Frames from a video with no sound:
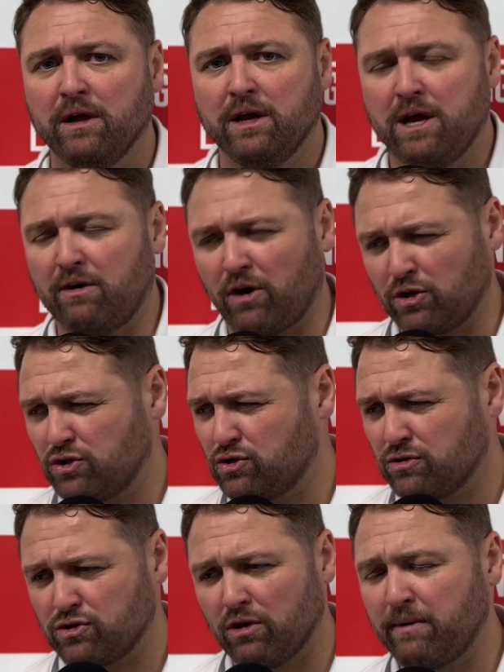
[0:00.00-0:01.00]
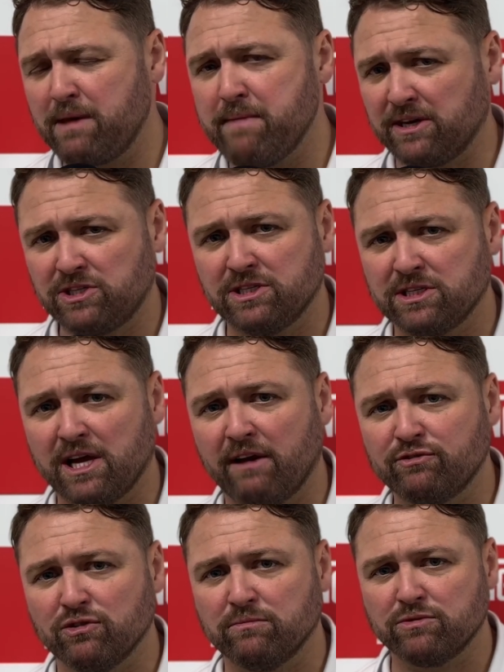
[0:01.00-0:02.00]
I've got so many messages there of
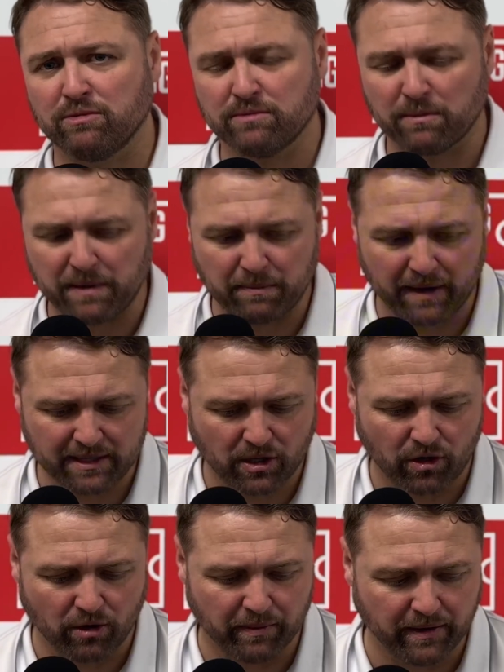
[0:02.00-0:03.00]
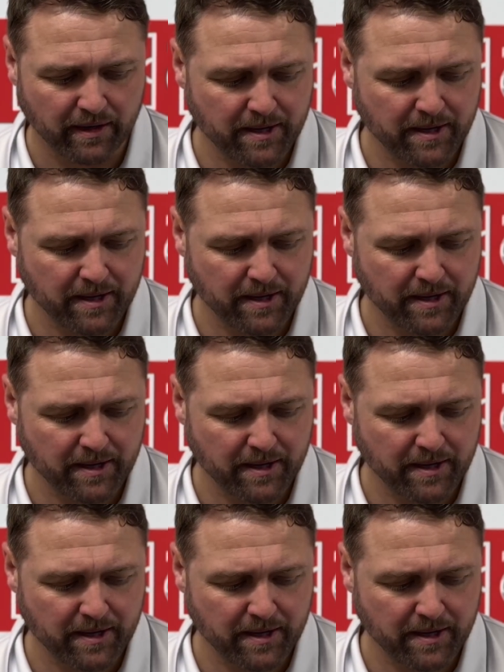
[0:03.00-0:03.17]
some of the people at the club, and